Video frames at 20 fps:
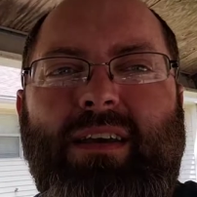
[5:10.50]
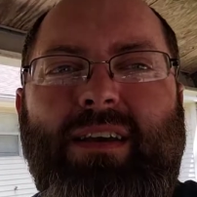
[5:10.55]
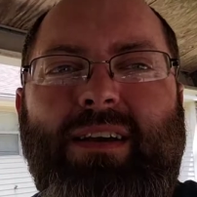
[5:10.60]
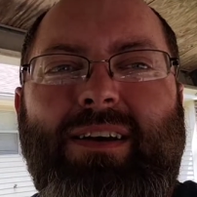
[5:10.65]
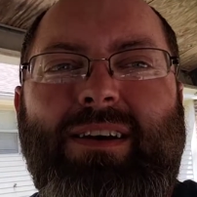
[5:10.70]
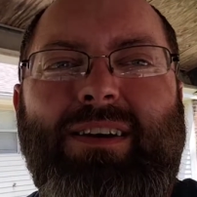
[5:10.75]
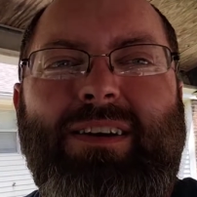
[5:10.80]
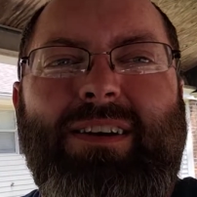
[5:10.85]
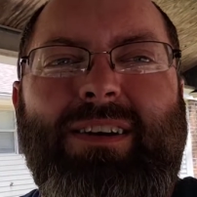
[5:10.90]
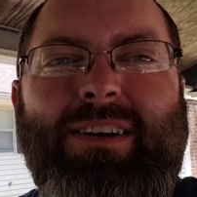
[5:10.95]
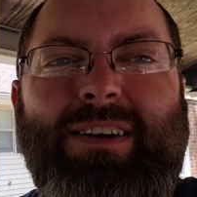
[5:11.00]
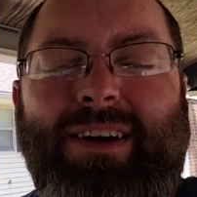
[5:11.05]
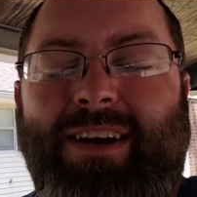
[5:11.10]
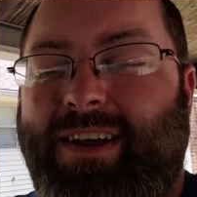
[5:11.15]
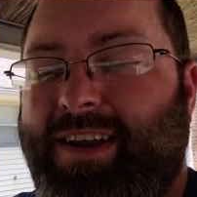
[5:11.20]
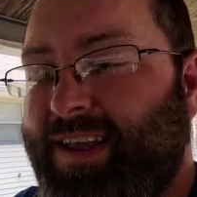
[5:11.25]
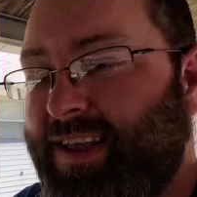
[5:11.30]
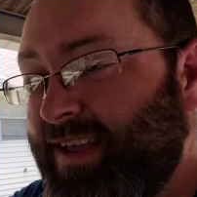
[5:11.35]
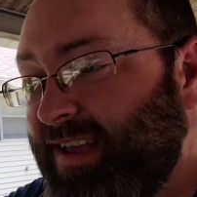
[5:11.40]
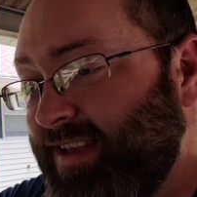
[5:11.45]

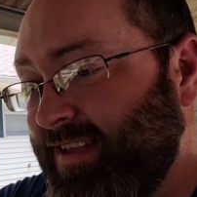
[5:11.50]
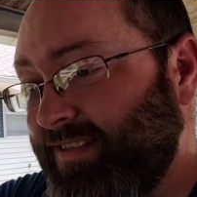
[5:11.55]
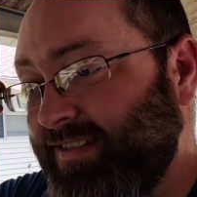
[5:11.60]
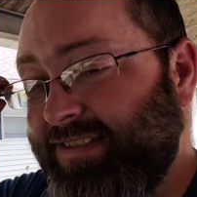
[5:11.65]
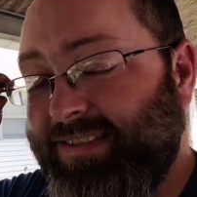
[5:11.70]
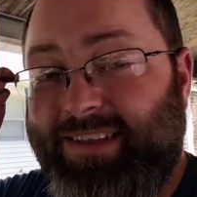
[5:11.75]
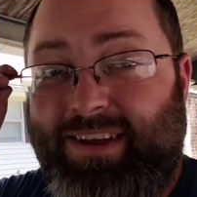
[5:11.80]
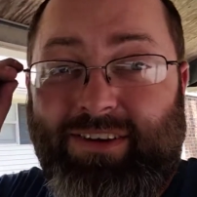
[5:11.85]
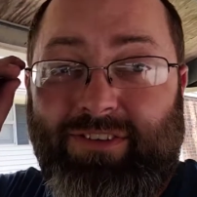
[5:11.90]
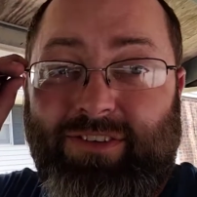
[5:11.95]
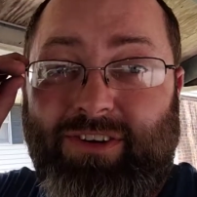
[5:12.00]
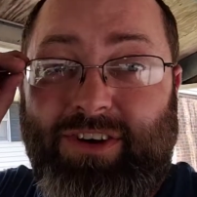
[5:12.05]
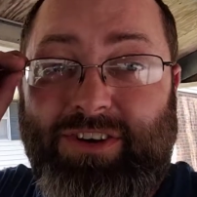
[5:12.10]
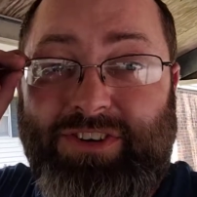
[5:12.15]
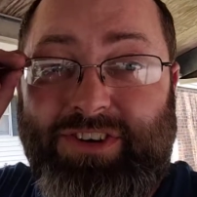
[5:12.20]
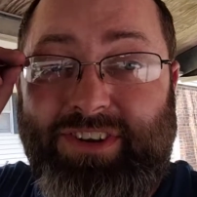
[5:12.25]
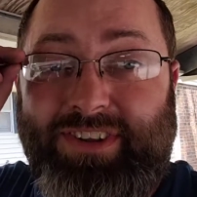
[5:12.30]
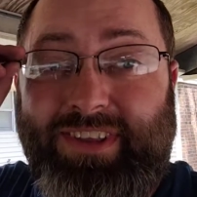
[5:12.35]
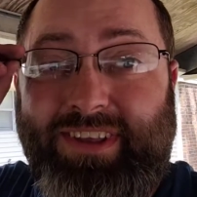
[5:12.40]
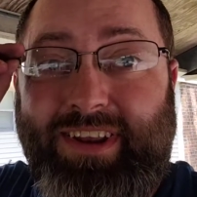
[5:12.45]
Alrighty, not
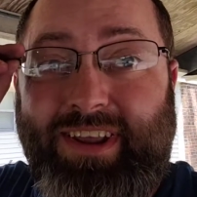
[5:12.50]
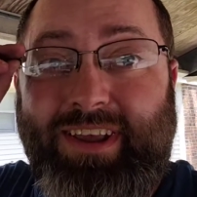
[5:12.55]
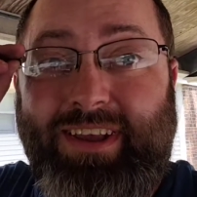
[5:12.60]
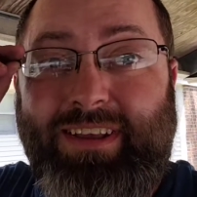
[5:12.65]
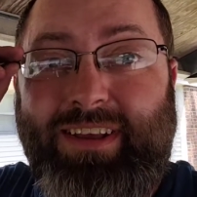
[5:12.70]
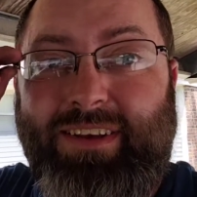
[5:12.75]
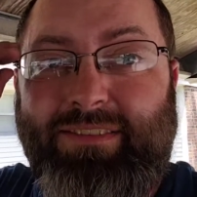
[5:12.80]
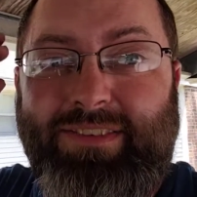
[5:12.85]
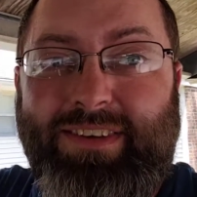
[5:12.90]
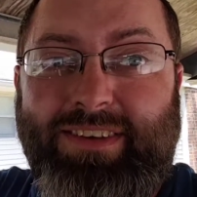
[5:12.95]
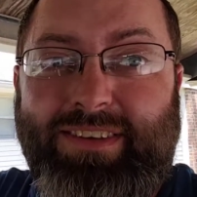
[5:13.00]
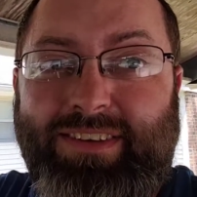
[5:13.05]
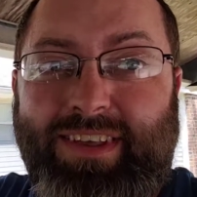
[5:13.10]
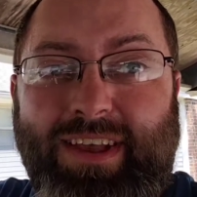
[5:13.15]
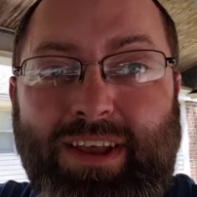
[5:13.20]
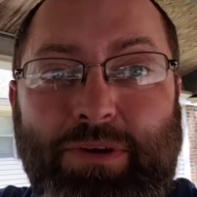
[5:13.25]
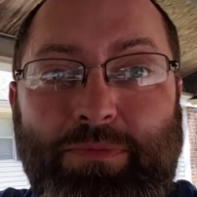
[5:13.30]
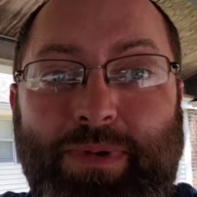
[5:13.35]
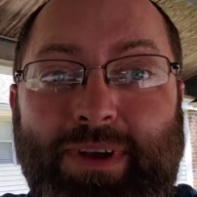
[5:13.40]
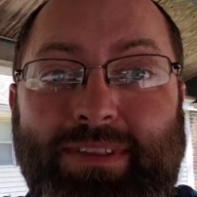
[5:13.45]
rushing today. I'm just
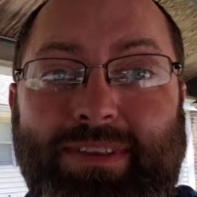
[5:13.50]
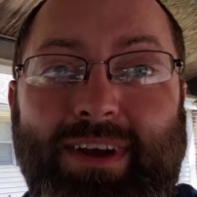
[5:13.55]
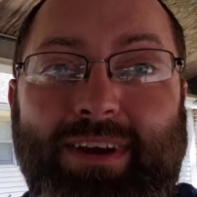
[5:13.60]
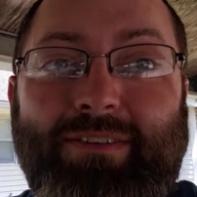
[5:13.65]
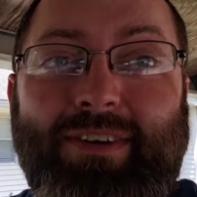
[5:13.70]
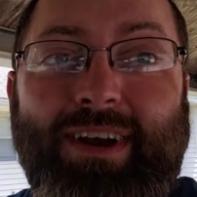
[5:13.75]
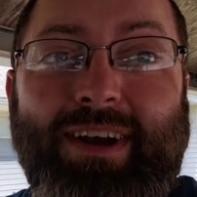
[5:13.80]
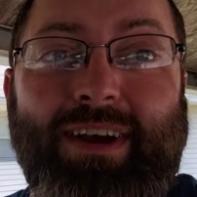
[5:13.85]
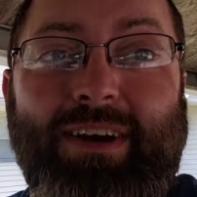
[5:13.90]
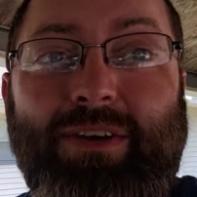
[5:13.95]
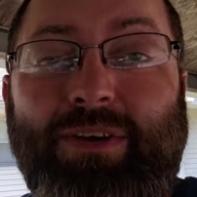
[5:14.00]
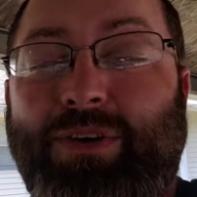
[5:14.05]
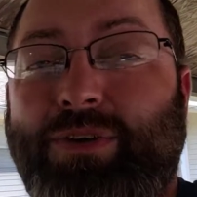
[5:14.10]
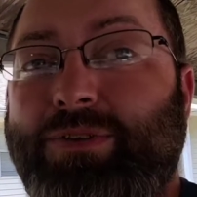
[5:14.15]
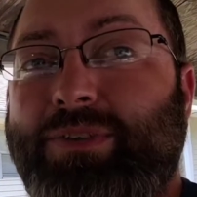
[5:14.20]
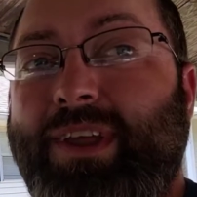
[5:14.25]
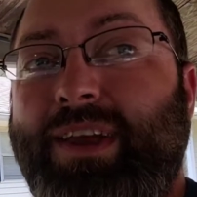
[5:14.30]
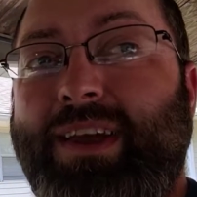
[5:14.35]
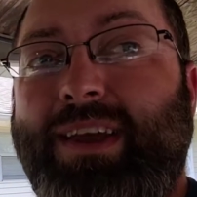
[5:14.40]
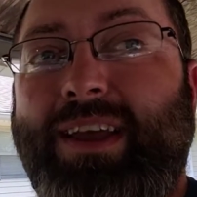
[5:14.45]
taking my time. I got all
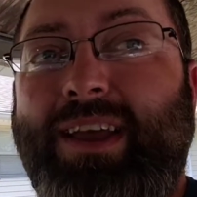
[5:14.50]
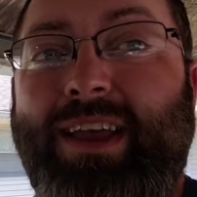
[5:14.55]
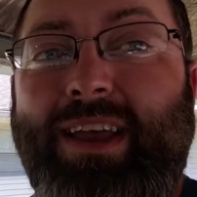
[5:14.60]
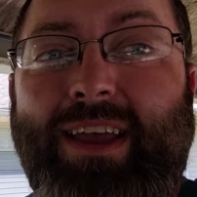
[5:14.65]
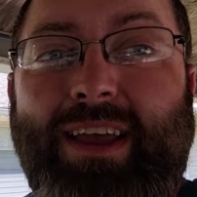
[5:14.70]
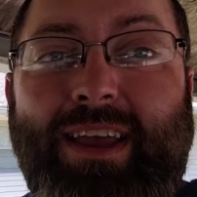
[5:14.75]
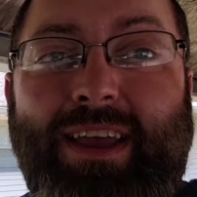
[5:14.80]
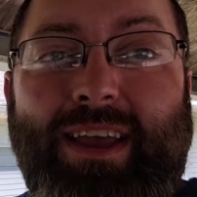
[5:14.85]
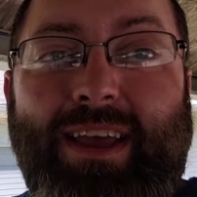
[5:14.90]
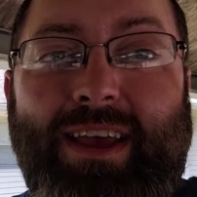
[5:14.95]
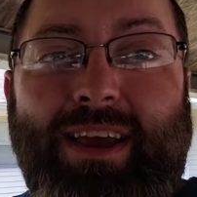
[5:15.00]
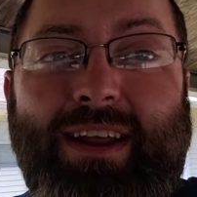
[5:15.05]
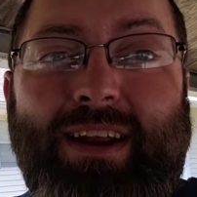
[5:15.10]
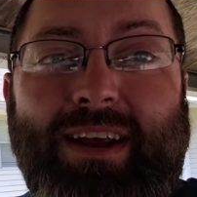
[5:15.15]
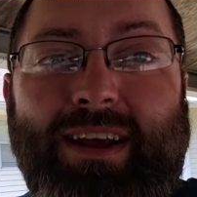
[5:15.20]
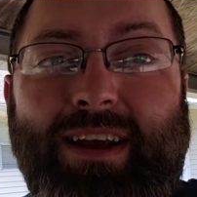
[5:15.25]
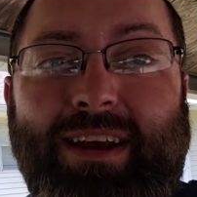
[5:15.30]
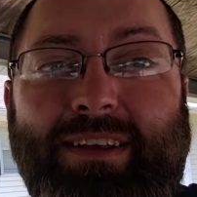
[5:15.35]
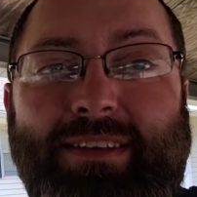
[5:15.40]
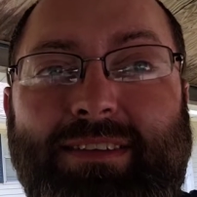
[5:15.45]
day, and I
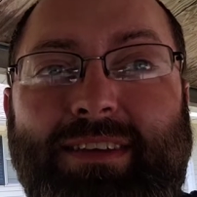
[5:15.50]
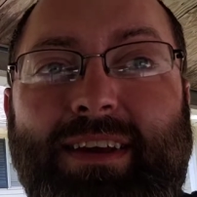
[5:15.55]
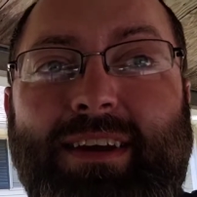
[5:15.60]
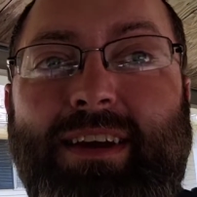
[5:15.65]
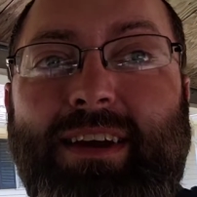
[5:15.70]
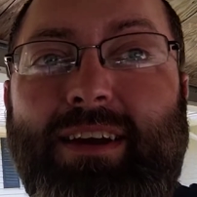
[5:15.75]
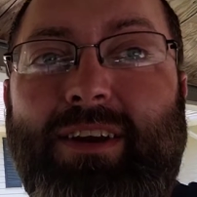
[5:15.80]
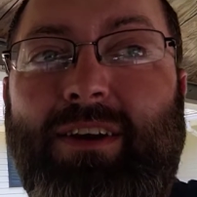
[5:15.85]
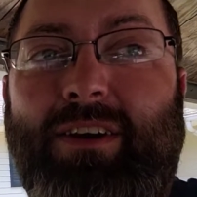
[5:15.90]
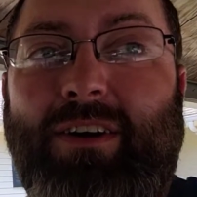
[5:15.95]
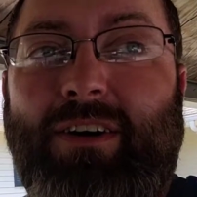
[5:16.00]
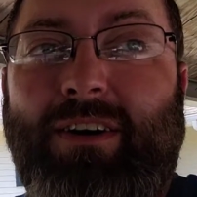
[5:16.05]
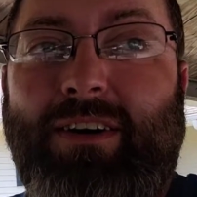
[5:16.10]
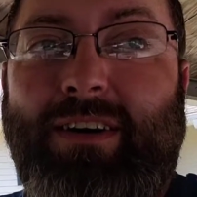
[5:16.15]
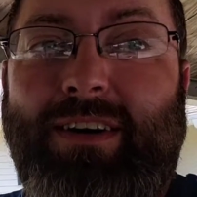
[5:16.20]
got a second car.